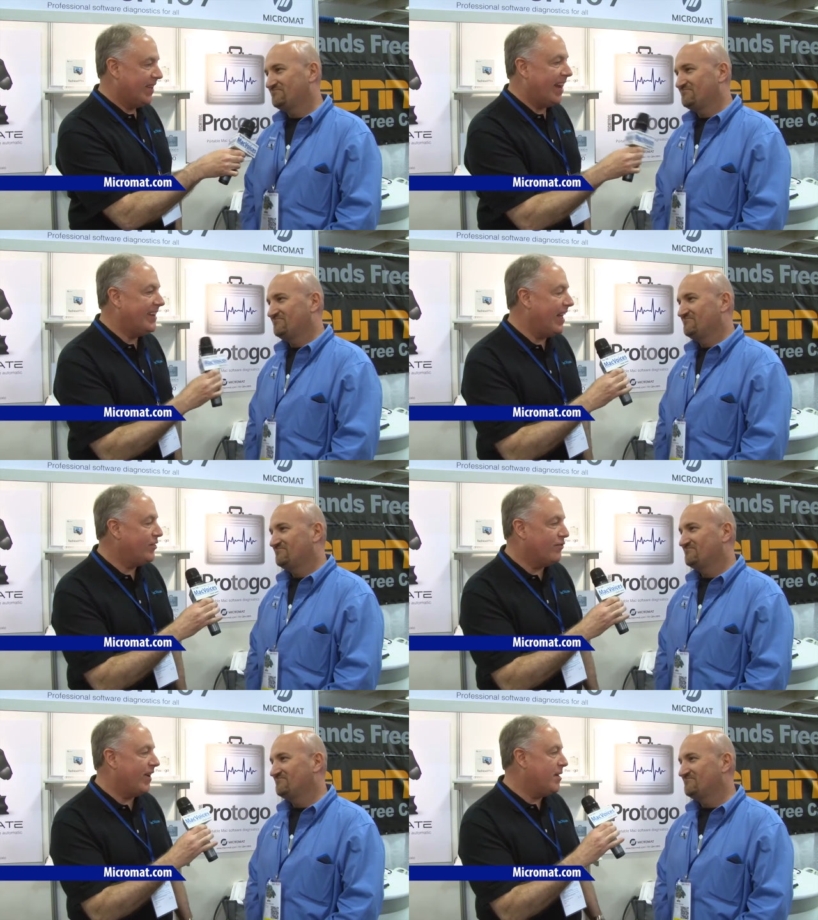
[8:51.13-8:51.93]
Speaker 1: I doubt
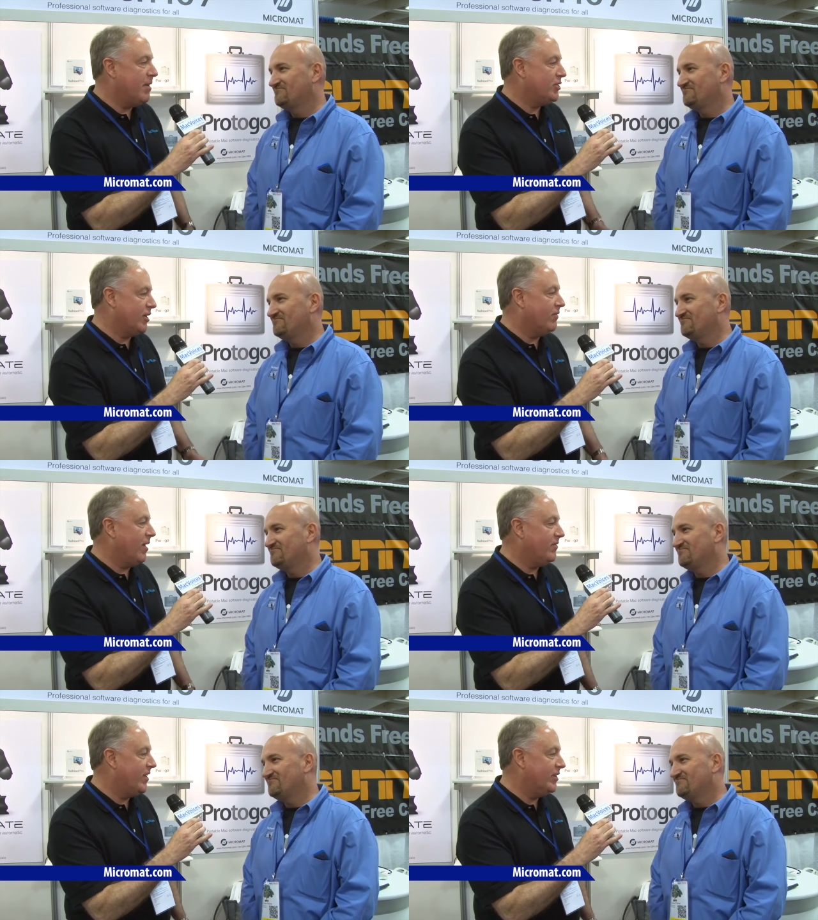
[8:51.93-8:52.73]
they'll find a mention of
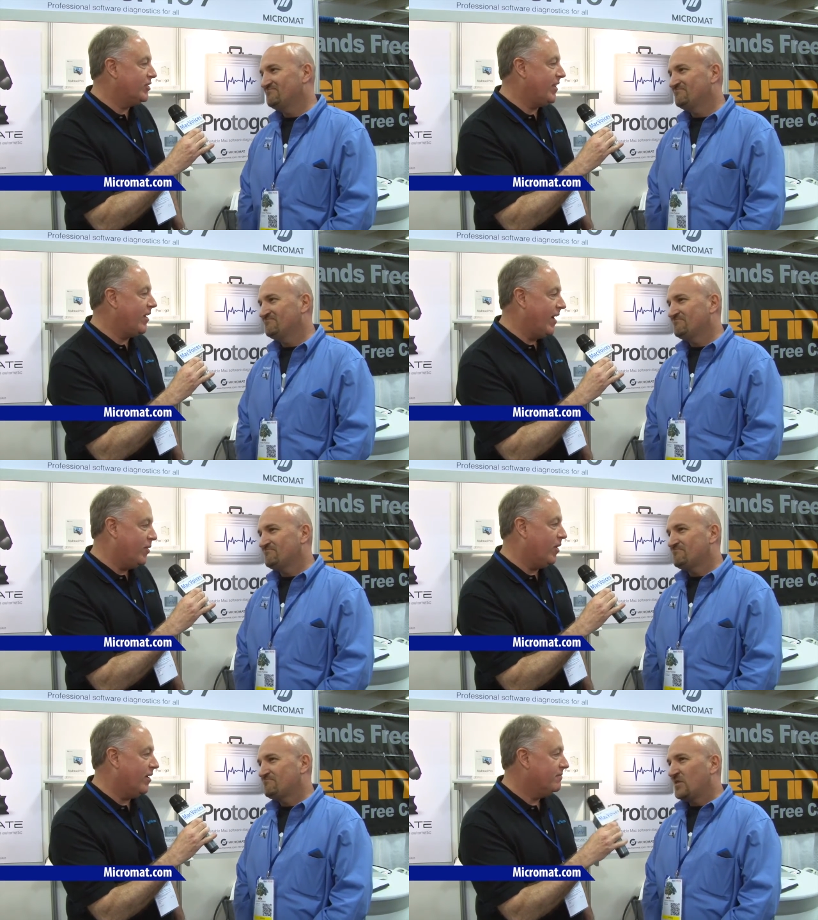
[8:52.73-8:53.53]
Love Ninja there
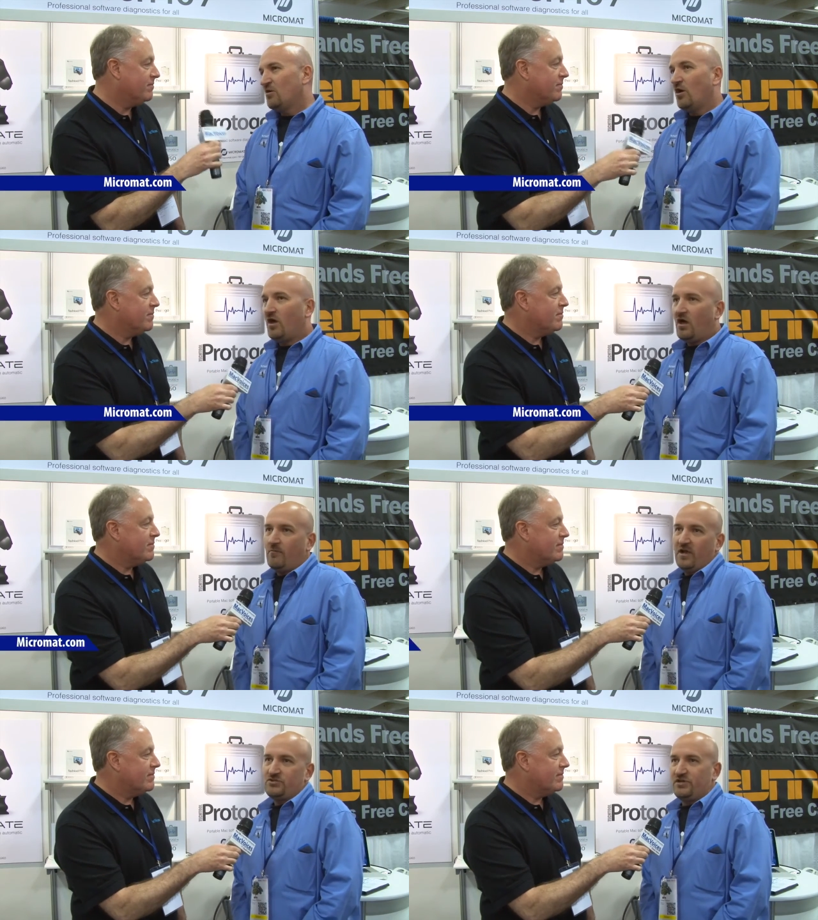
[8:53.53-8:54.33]
anywhere. I
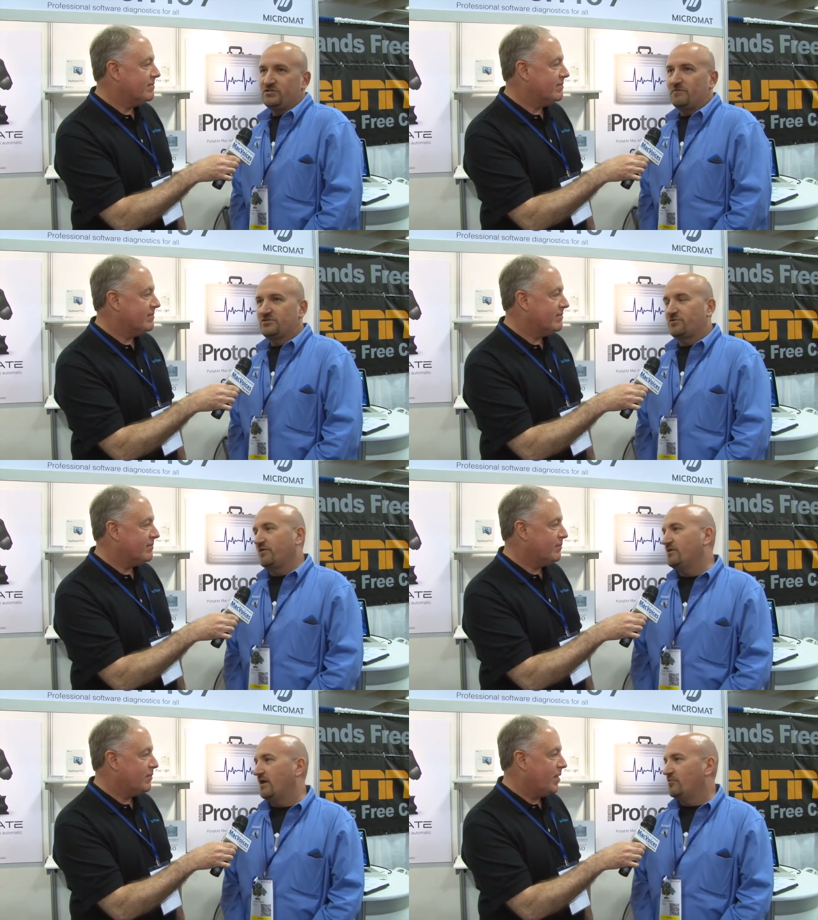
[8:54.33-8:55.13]
Speaker 2: might change my
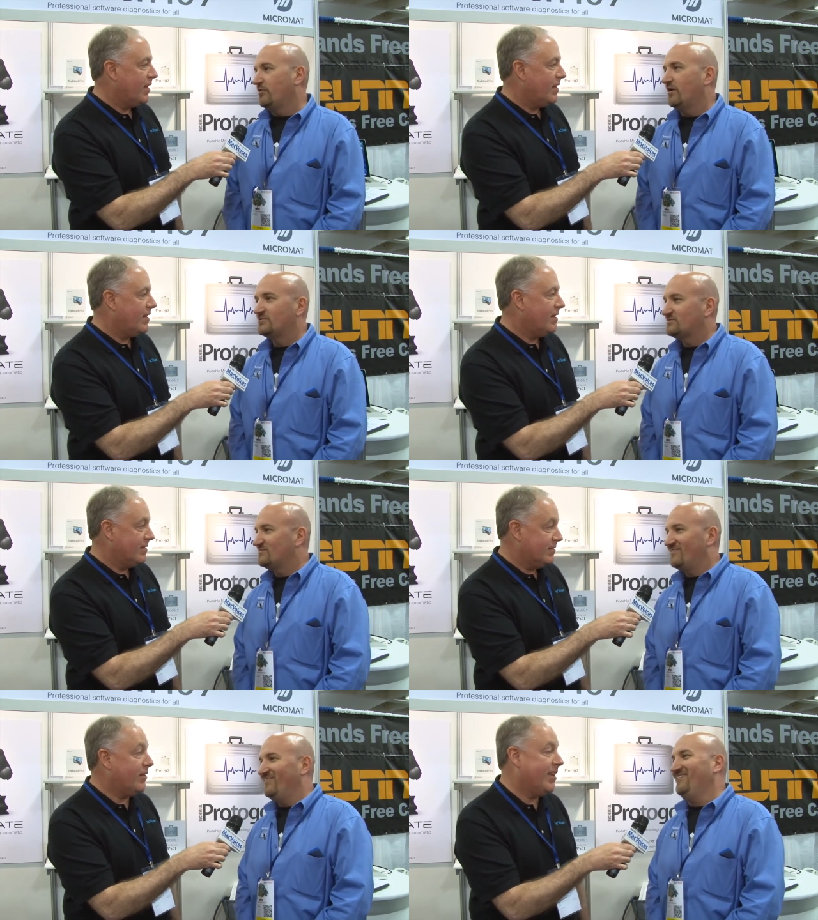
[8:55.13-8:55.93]
screen
Speaker 1: name, who knows?
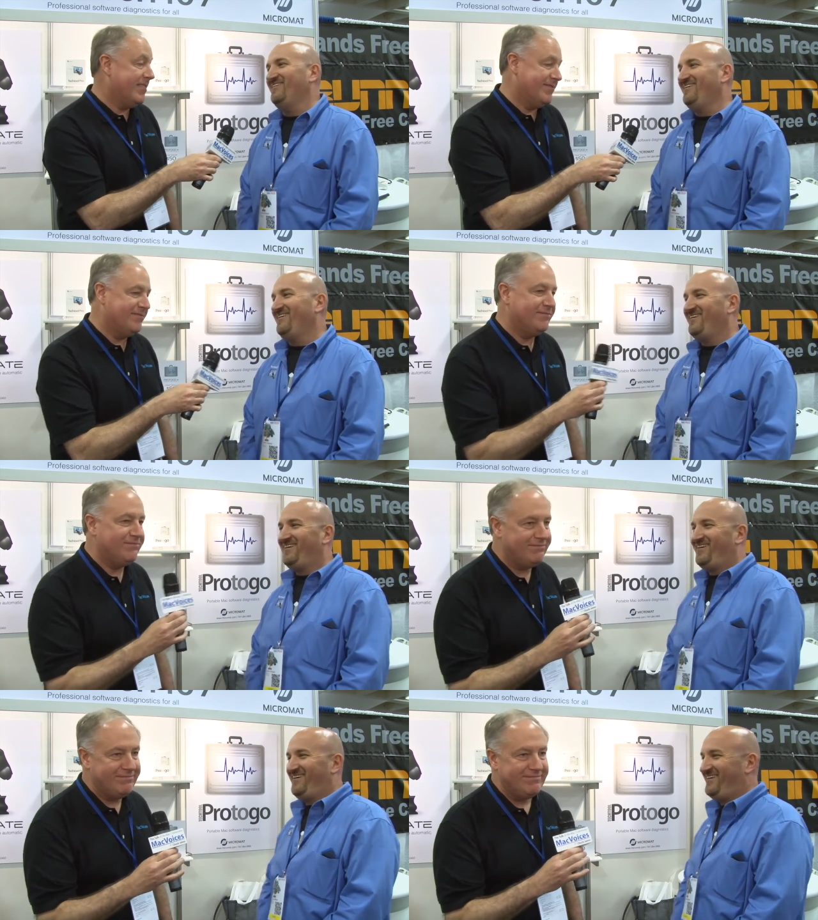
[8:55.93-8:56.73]

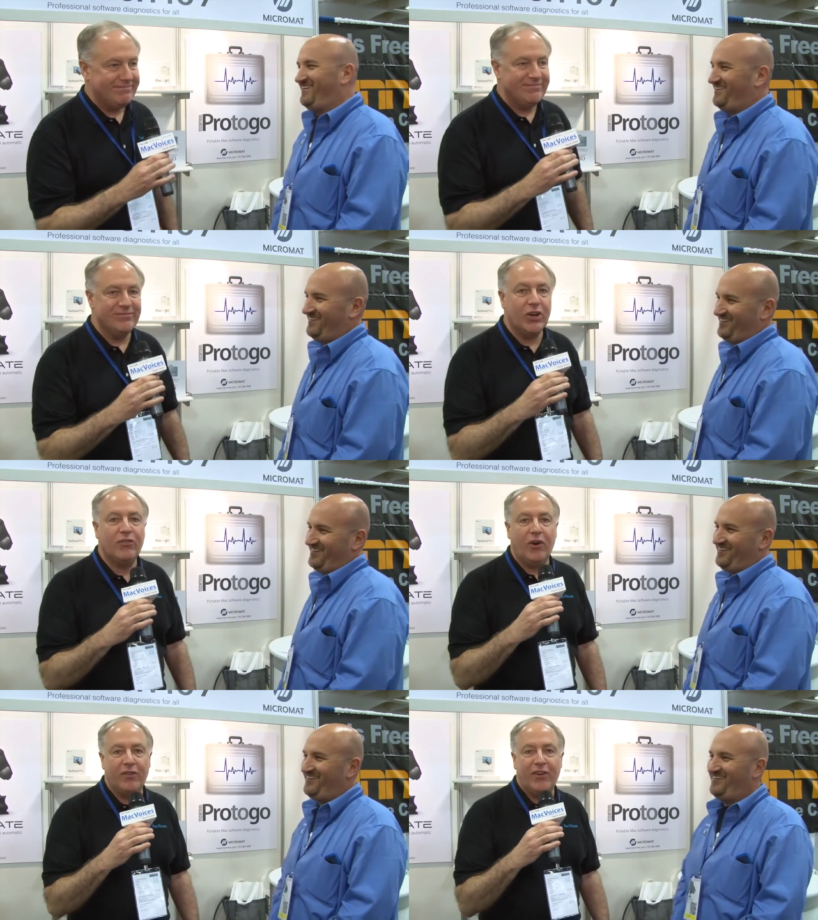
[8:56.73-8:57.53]
Look
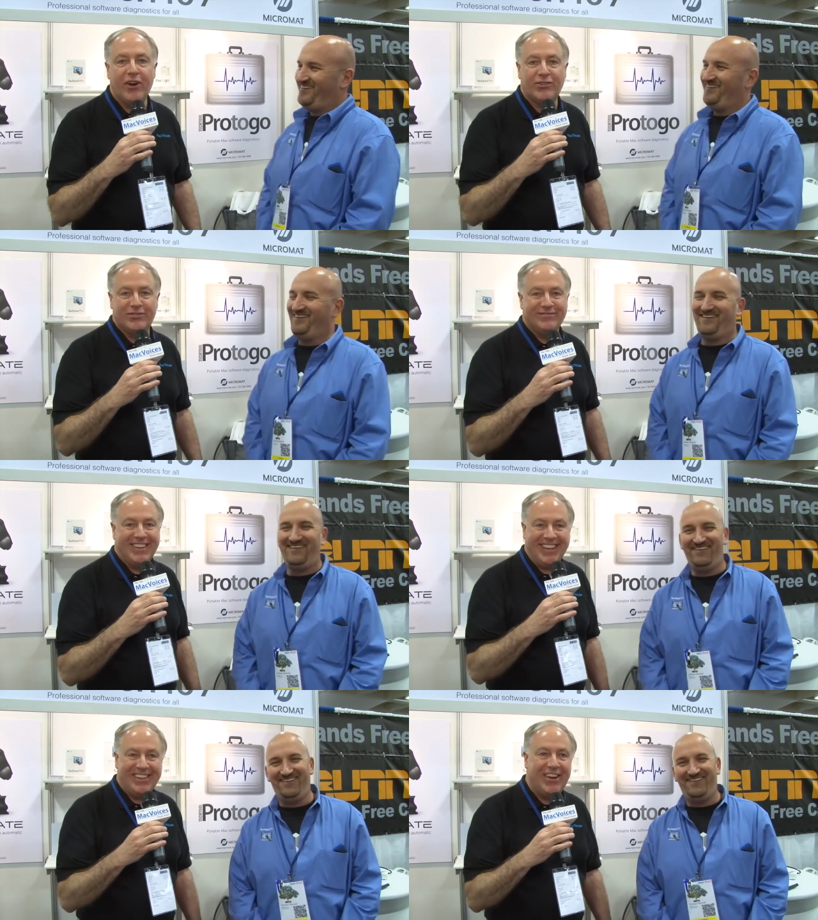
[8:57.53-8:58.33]
for it, folks.
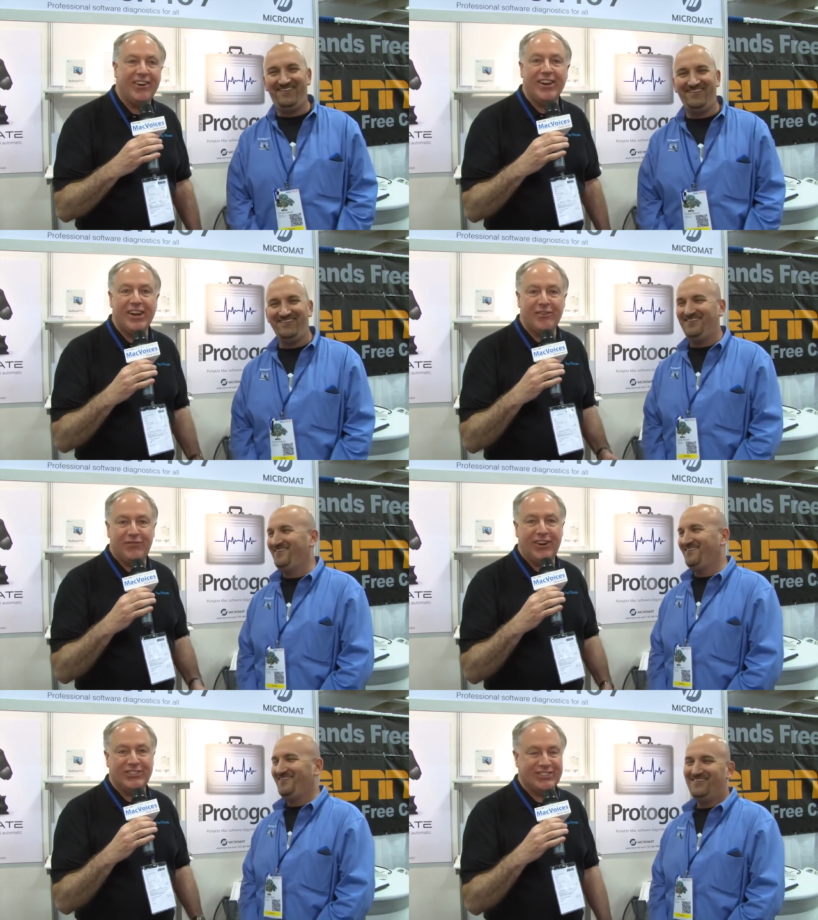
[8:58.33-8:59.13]
You heard it here
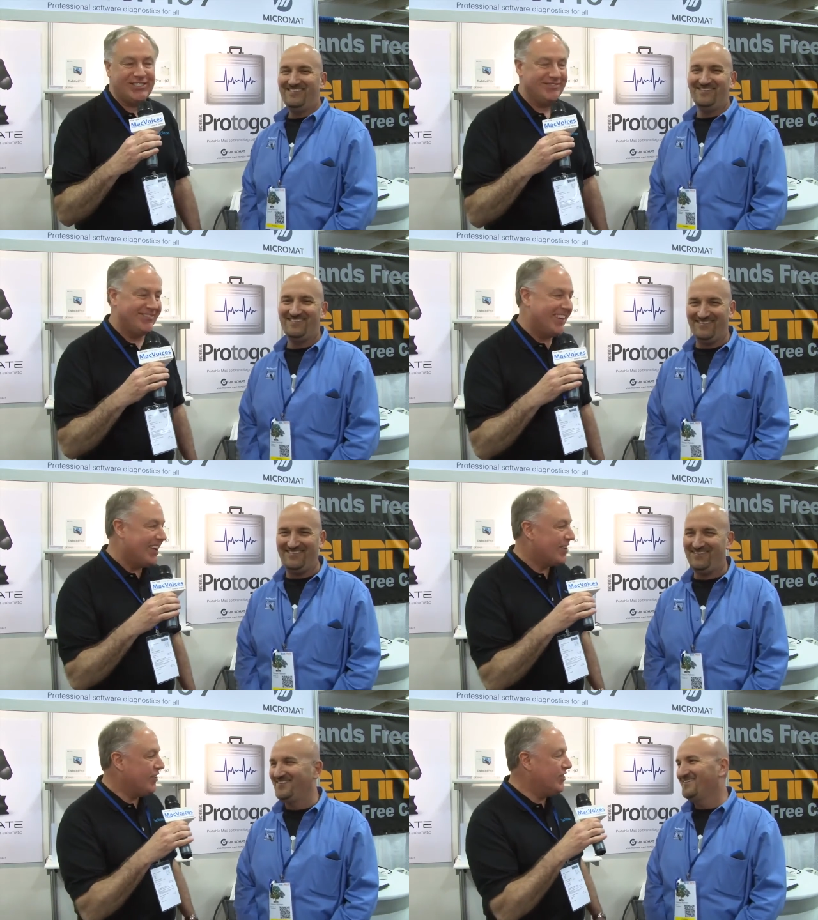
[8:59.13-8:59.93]
first.
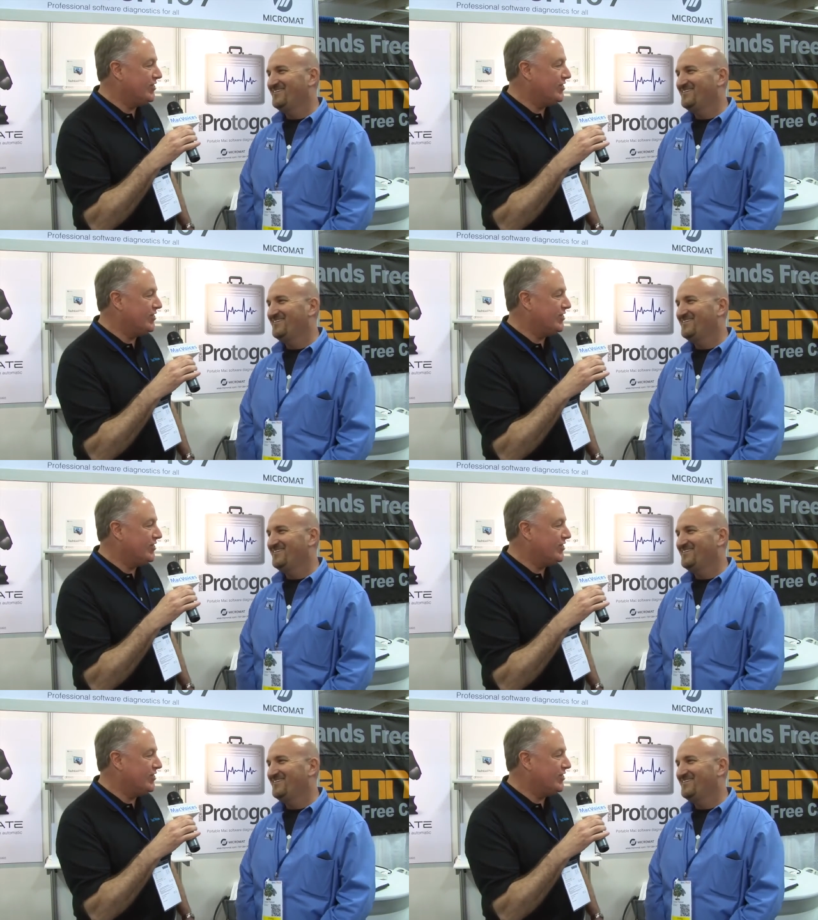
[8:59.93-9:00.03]
Good